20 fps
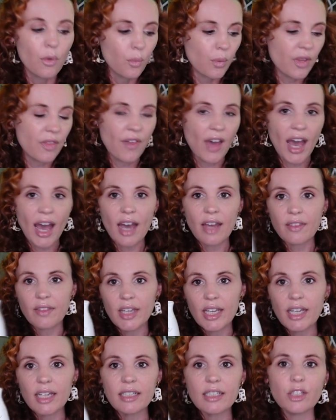With that,
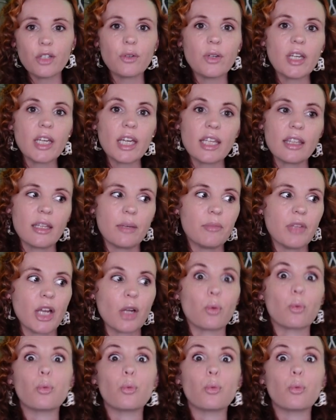this, you can get them like